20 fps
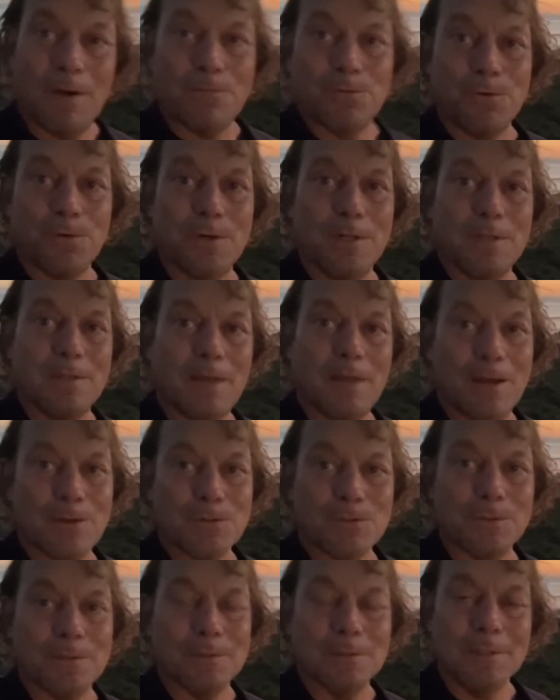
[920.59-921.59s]

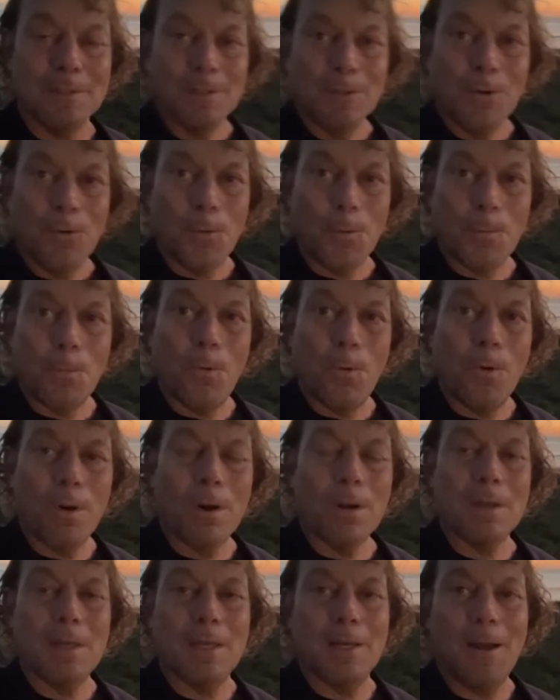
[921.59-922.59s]
30,000 or
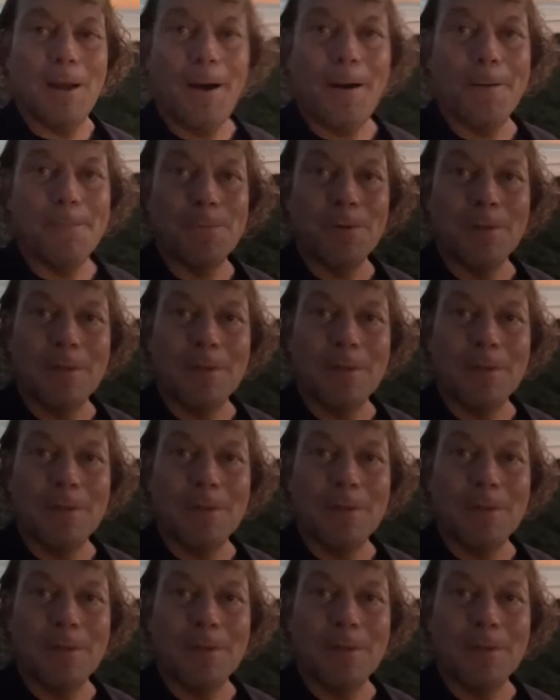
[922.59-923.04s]
more and up,